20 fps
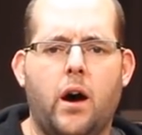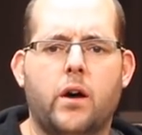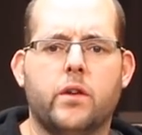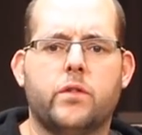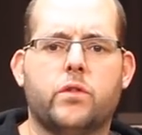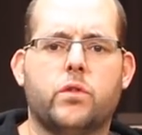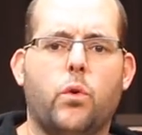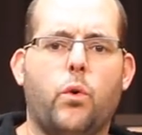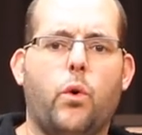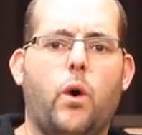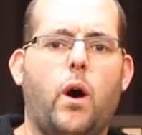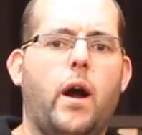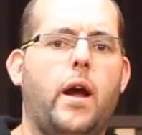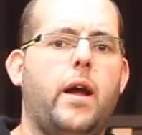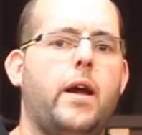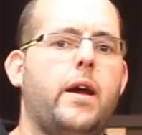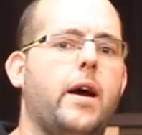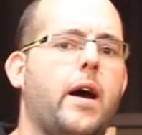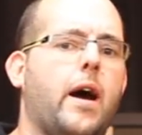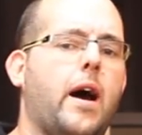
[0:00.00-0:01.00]
So
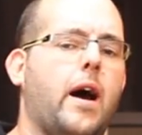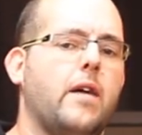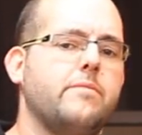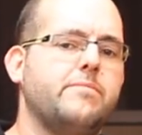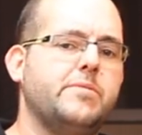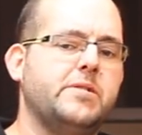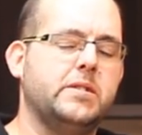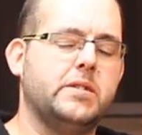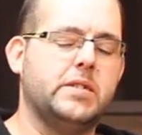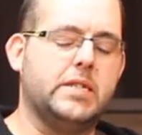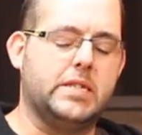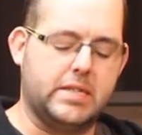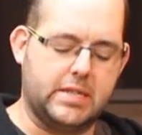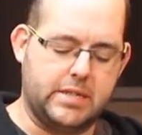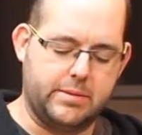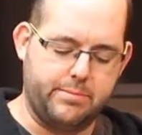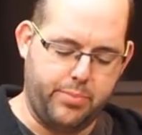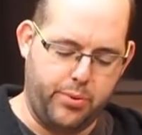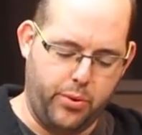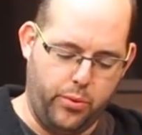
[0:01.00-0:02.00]
I had been
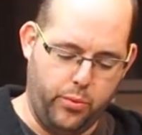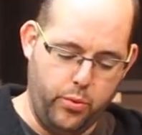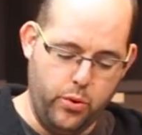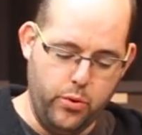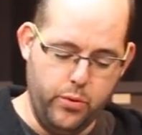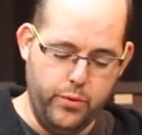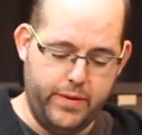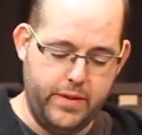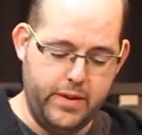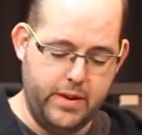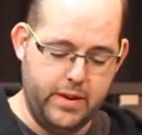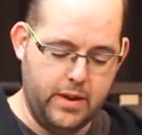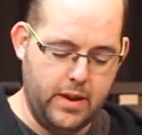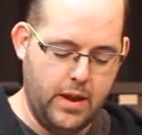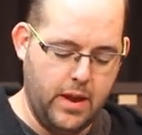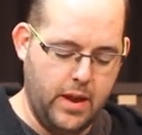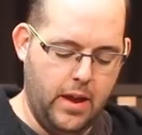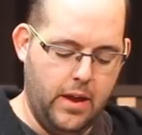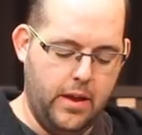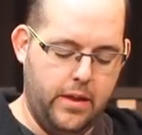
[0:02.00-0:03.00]

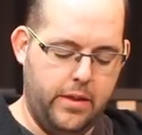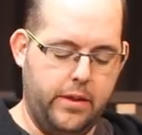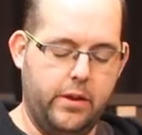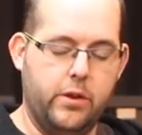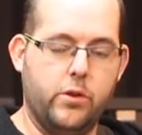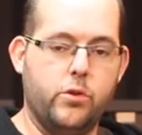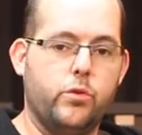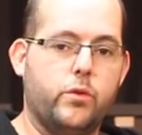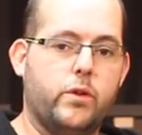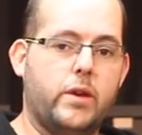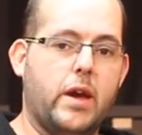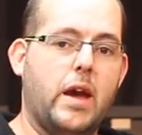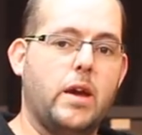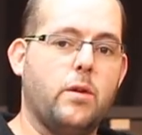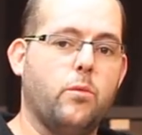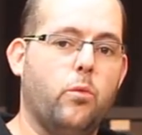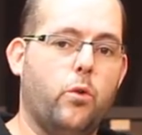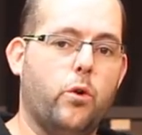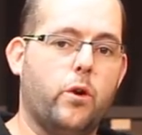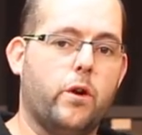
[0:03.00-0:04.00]
perusing the new
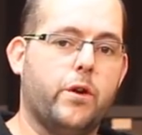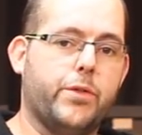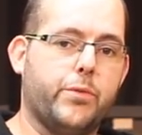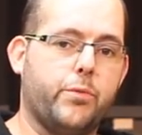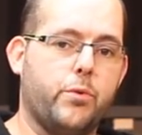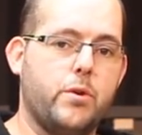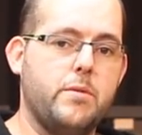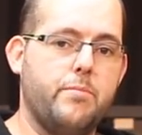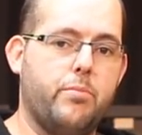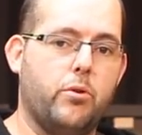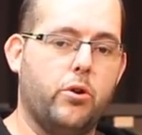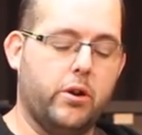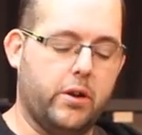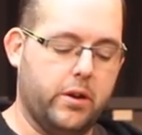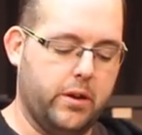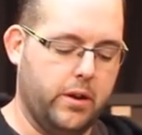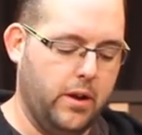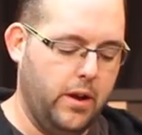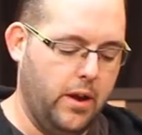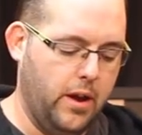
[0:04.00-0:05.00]
Gang War 3
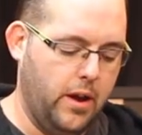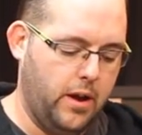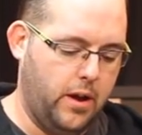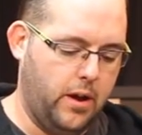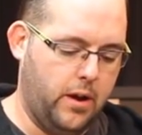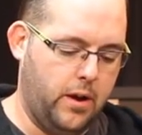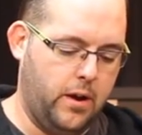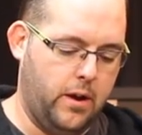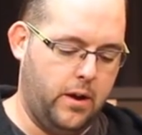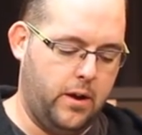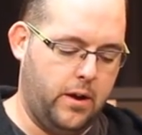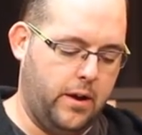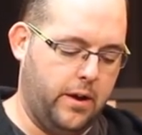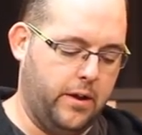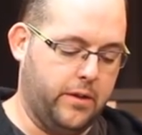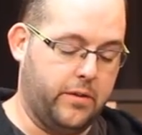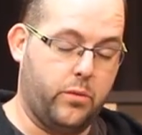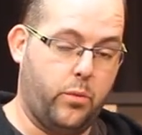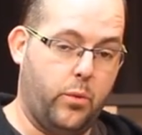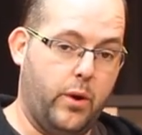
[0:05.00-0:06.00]
book,
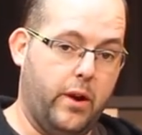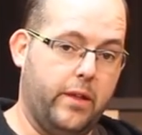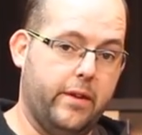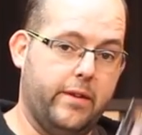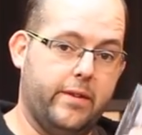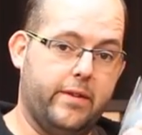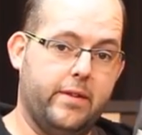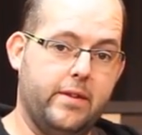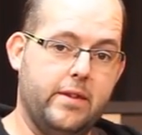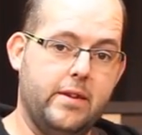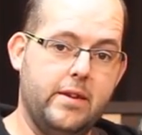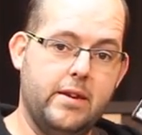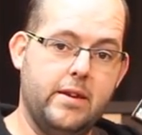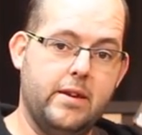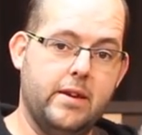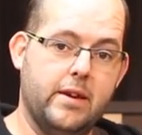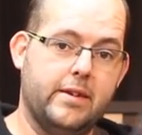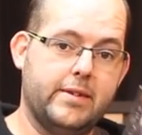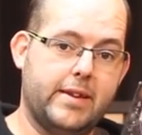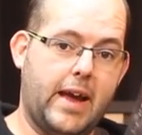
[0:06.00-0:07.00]
as well as
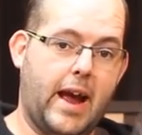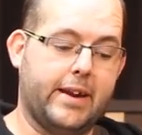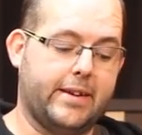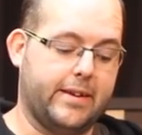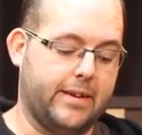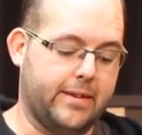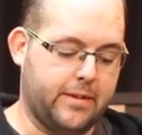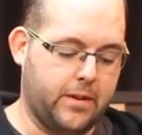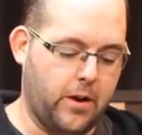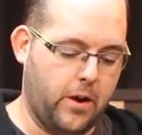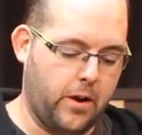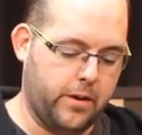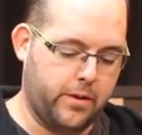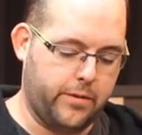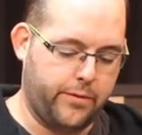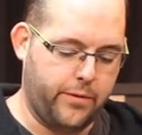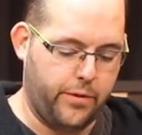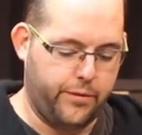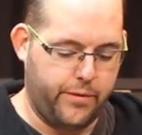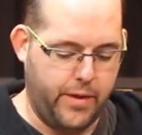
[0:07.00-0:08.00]
the tactics
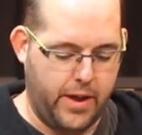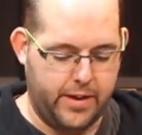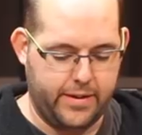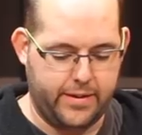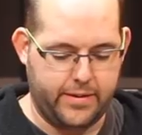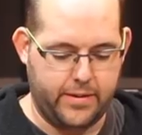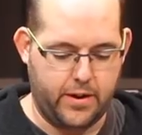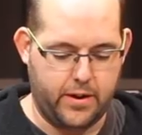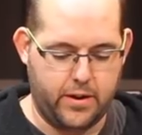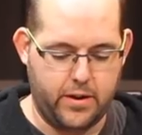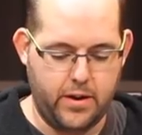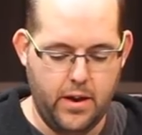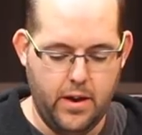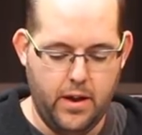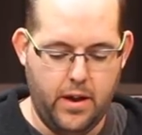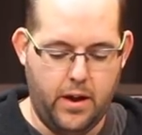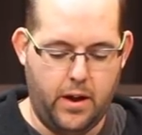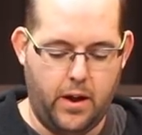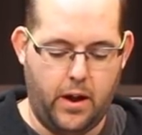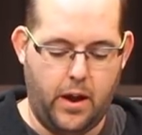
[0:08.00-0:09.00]
cards for the Saar.
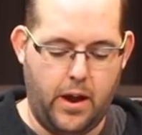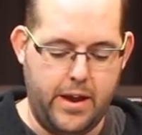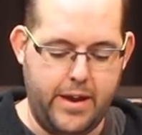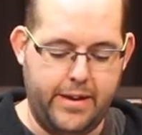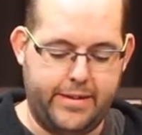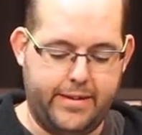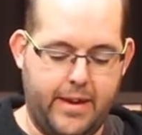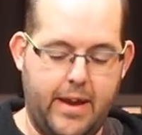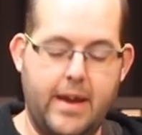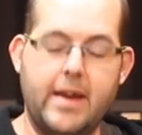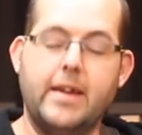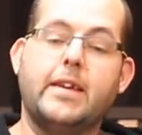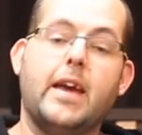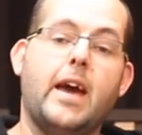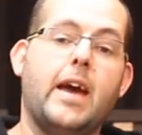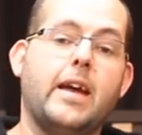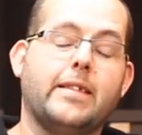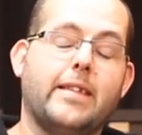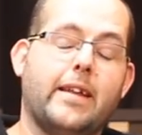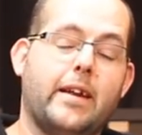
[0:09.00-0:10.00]
It's a
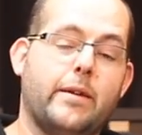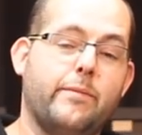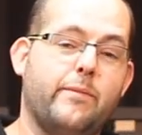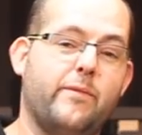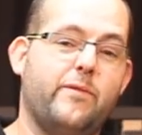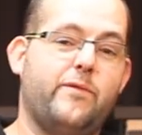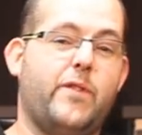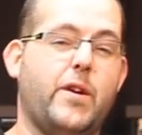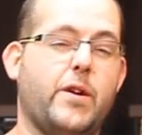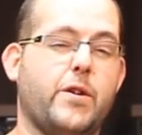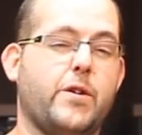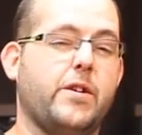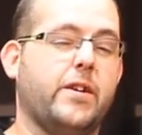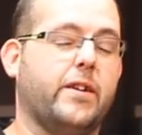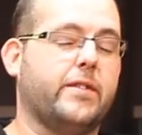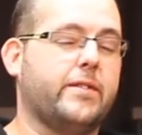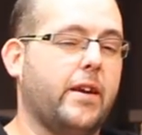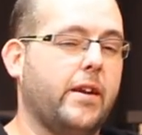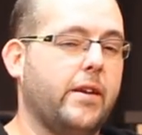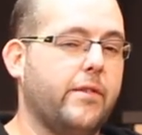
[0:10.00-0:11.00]
gang that I'm very
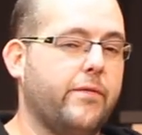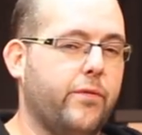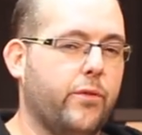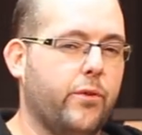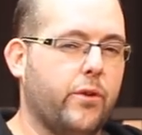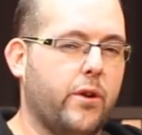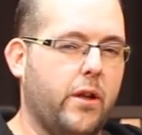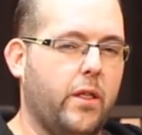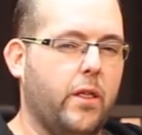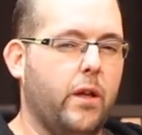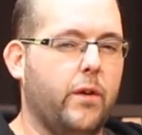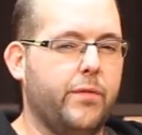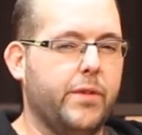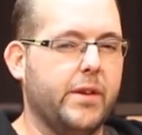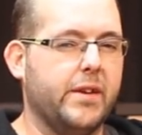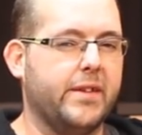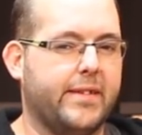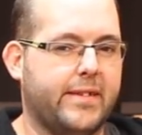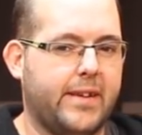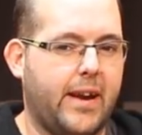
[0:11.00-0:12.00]
excited for. I love
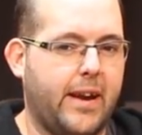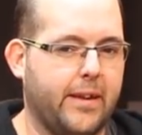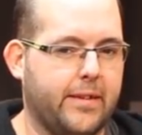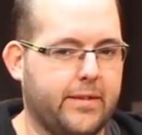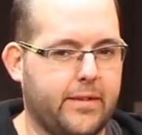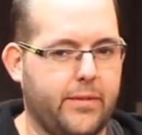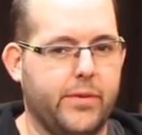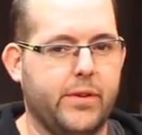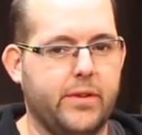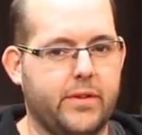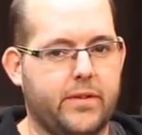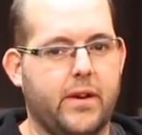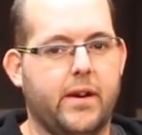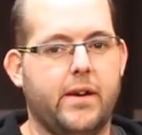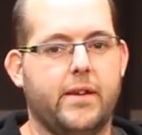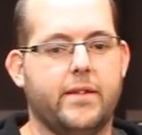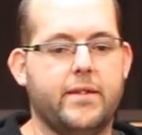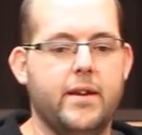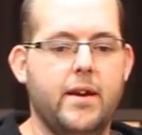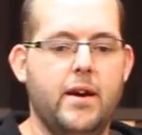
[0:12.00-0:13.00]
the aesthetics of these
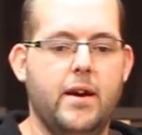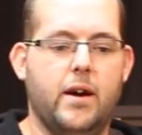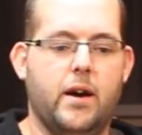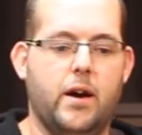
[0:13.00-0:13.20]
guys.